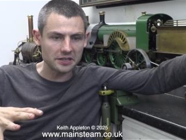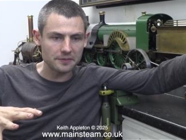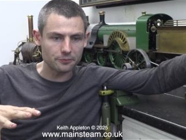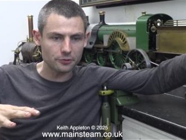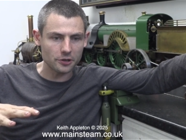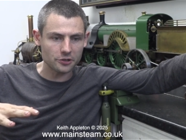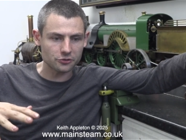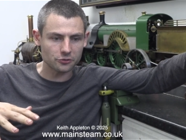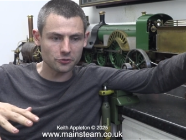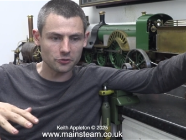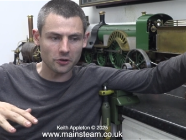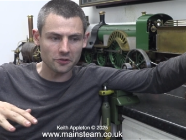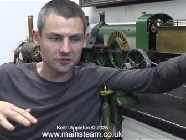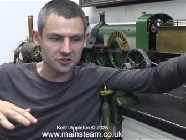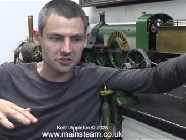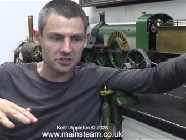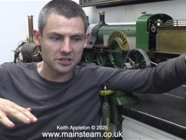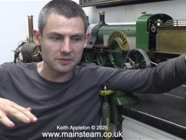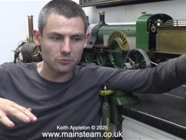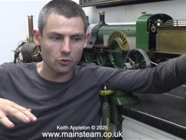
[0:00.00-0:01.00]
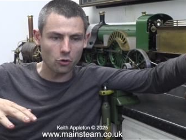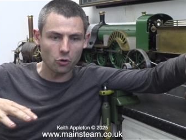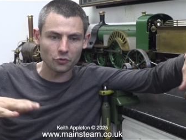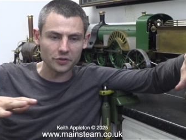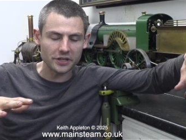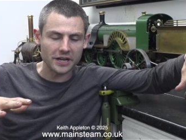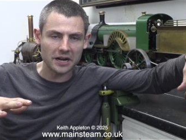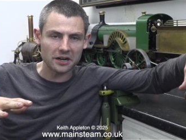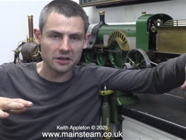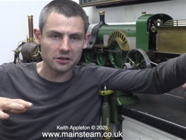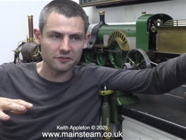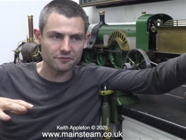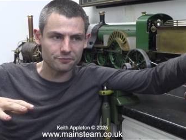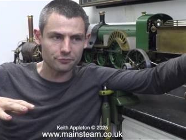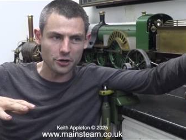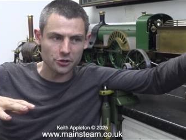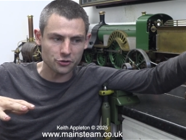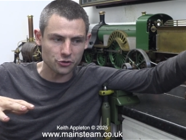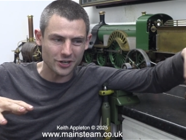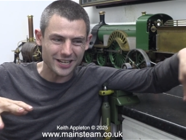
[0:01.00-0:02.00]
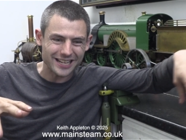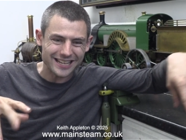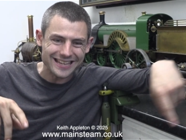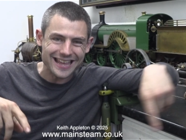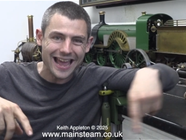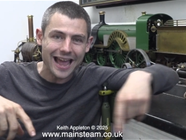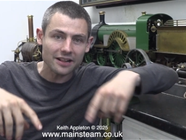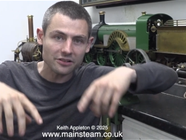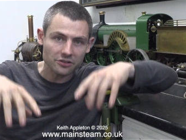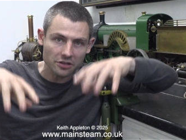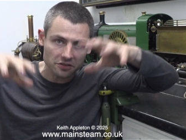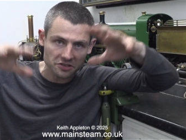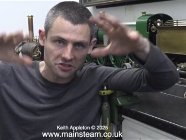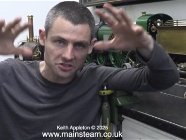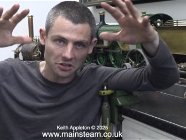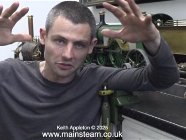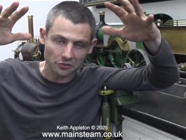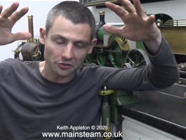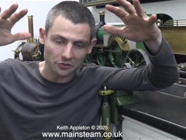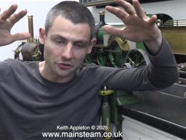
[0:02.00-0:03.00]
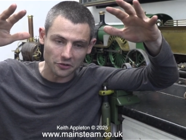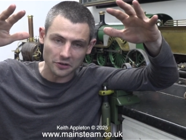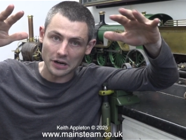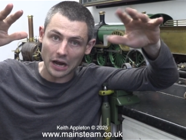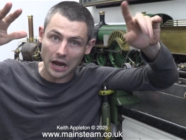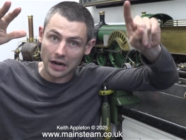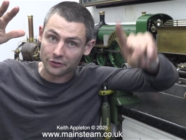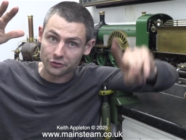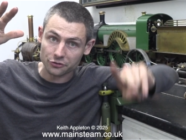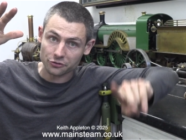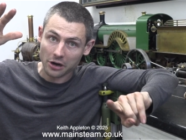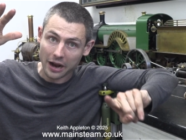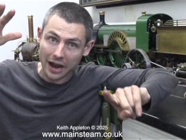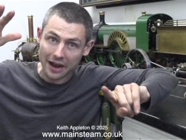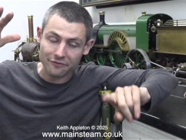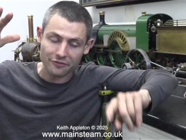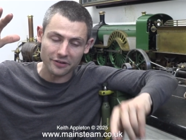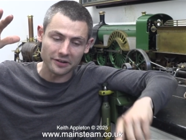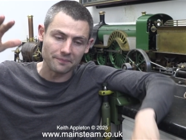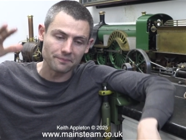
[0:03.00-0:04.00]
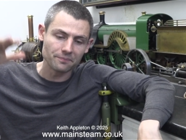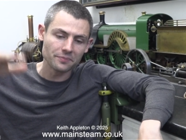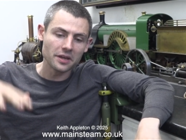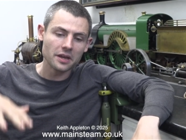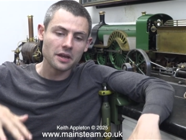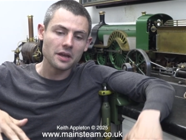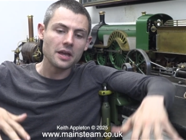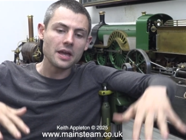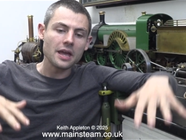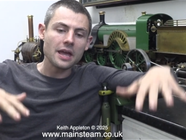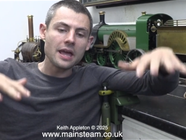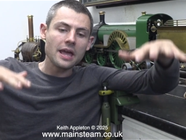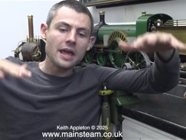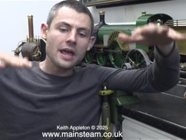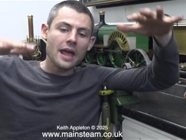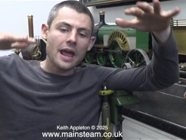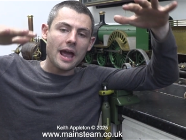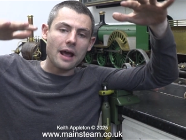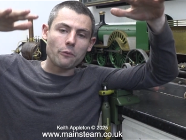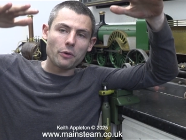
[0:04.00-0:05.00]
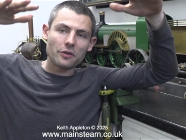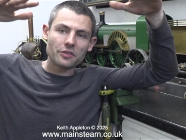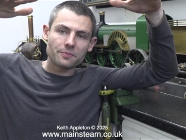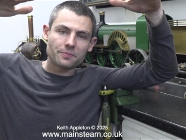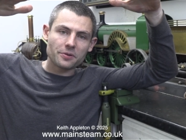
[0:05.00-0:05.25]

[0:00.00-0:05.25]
any pressure at all. The steam only had enough pressure to get to the cylinder, not drive it. And when